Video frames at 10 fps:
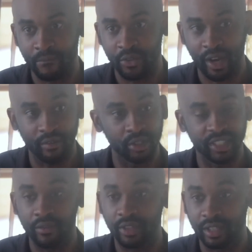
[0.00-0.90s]
Travel is
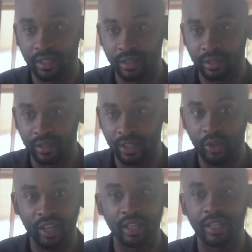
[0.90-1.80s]
everything. You
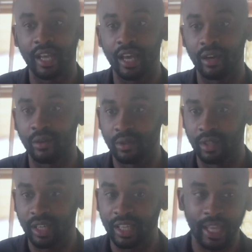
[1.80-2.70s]
hearing it now.
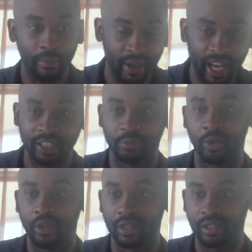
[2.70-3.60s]
Get that
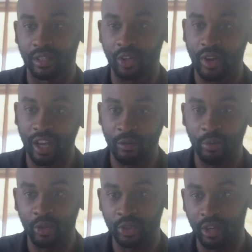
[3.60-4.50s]
passport, go down to the
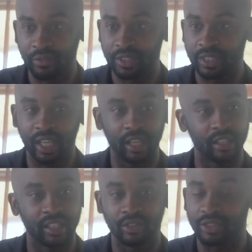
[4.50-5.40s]
post office,
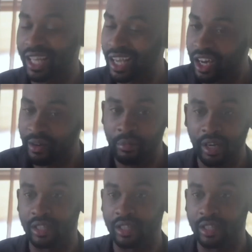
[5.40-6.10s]
it costs like $100.